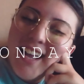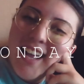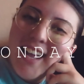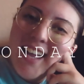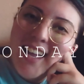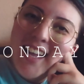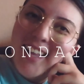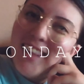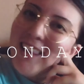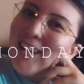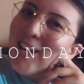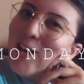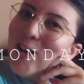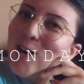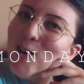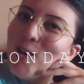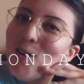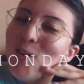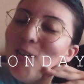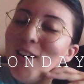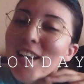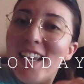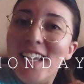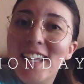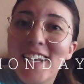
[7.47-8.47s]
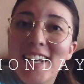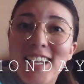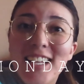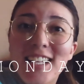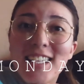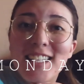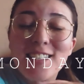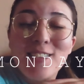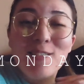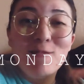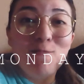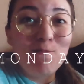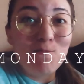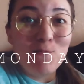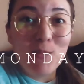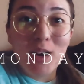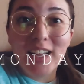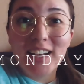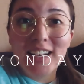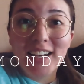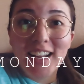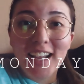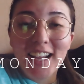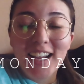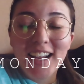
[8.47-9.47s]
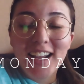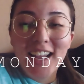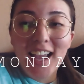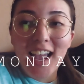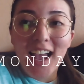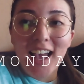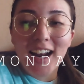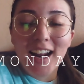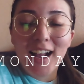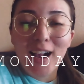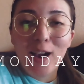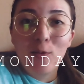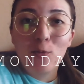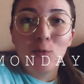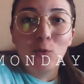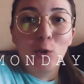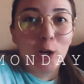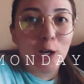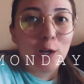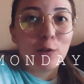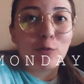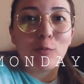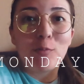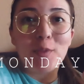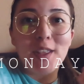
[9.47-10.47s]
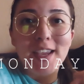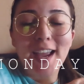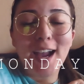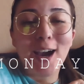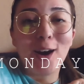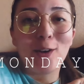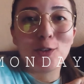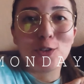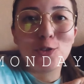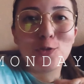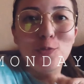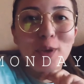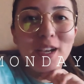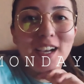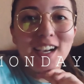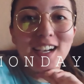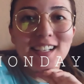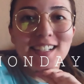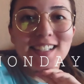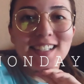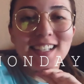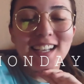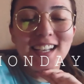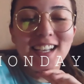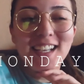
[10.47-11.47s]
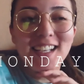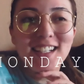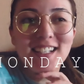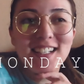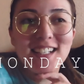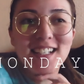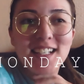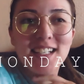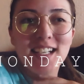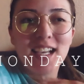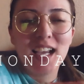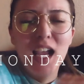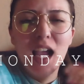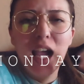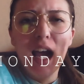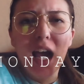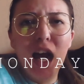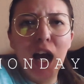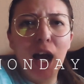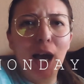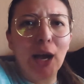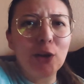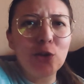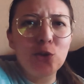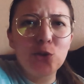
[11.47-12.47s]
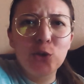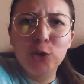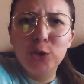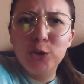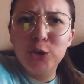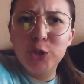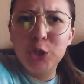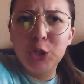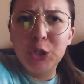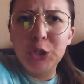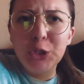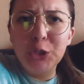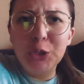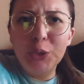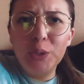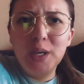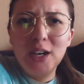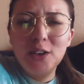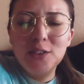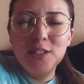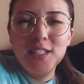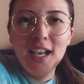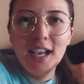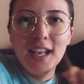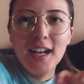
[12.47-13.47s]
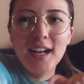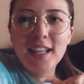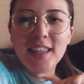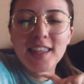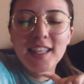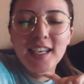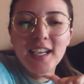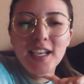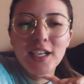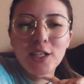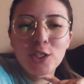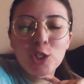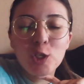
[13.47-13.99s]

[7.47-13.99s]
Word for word: Hello, it is Monday and I'm working from the couch because it's 102 outside I think.